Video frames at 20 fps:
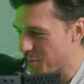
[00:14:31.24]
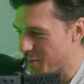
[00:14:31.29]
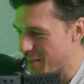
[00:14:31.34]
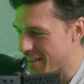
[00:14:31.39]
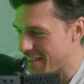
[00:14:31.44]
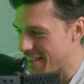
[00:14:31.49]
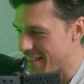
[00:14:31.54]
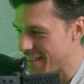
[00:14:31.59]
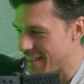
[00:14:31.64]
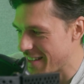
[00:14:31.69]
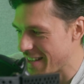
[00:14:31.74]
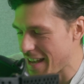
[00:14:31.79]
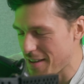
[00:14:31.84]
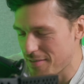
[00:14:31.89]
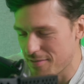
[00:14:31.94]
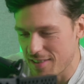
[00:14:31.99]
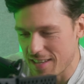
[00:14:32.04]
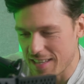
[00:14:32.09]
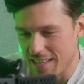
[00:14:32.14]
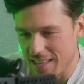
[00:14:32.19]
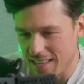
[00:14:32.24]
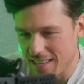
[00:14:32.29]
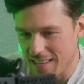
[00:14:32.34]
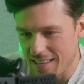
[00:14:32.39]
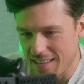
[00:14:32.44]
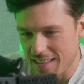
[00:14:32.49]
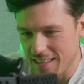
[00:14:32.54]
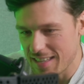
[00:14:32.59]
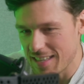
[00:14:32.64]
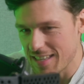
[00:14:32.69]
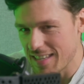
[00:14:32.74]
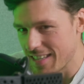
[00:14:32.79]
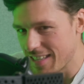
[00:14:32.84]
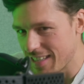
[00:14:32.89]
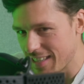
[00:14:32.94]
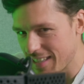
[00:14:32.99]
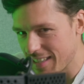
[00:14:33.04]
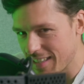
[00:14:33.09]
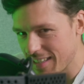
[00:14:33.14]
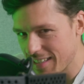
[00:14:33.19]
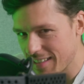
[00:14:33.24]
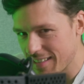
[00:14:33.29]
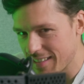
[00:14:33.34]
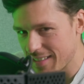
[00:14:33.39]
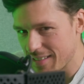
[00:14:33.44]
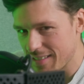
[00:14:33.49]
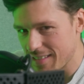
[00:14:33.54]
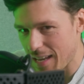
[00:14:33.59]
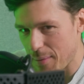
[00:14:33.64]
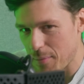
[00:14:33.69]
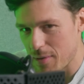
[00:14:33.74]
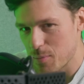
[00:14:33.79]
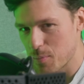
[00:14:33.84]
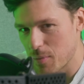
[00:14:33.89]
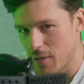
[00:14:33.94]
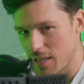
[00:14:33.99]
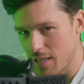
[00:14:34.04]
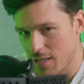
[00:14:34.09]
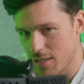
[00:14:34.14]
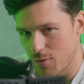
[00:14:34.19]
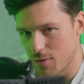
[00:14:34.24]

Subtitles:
ENVG, EEG, and MSBG,